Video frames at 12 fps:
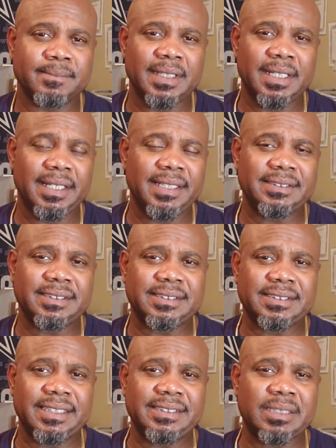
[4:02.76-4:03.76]
It ends his
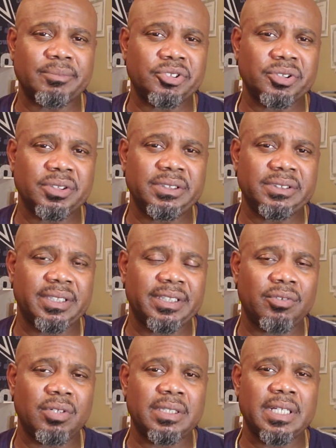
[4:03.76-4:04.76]
season. I'm sure he's going to
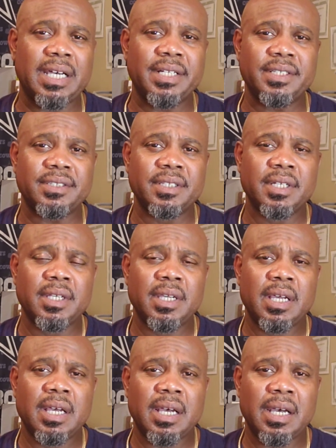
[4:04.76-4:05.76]
go under
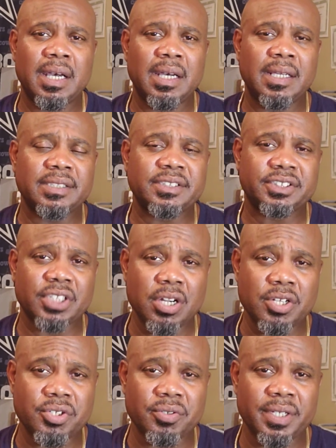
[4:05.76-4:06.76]

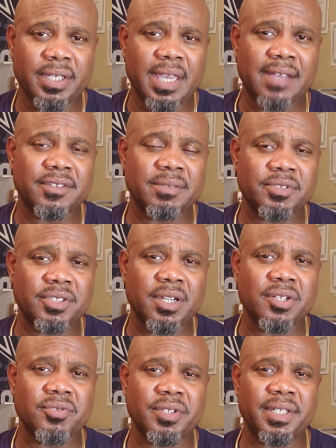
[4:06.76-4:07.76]
surgery, have some
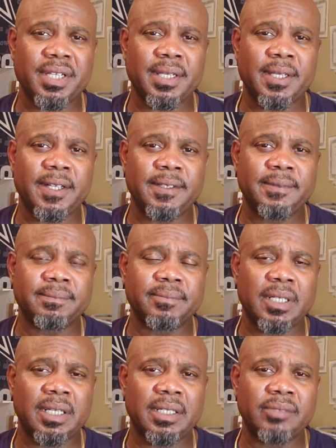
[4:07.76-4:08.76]
surgery done
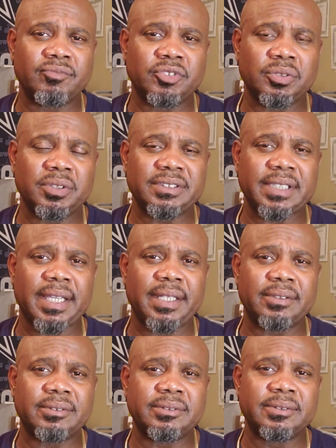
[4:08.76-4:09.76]
to his
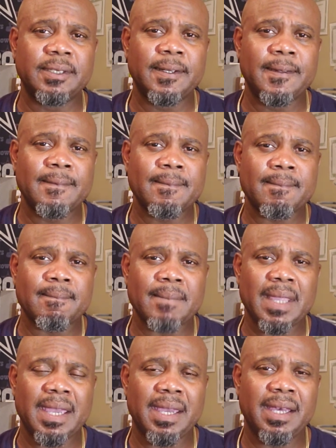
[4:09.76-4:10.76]
ankle,
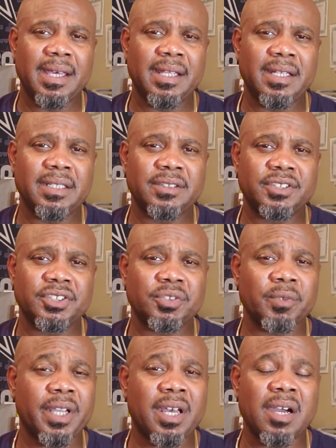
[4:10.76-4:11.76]
and just the
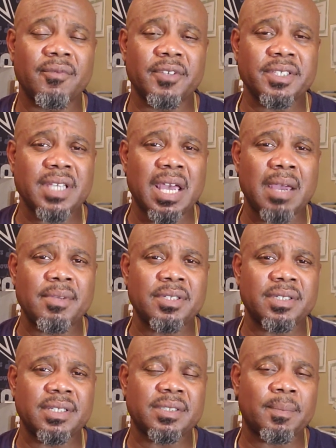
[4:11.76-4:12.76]
recovery time is
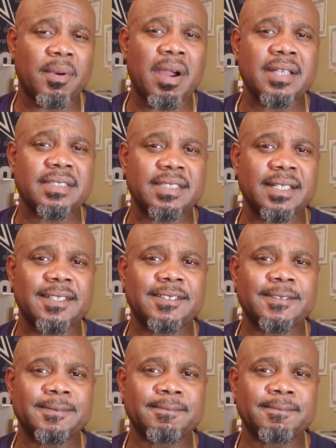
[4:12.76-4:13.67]
just a process.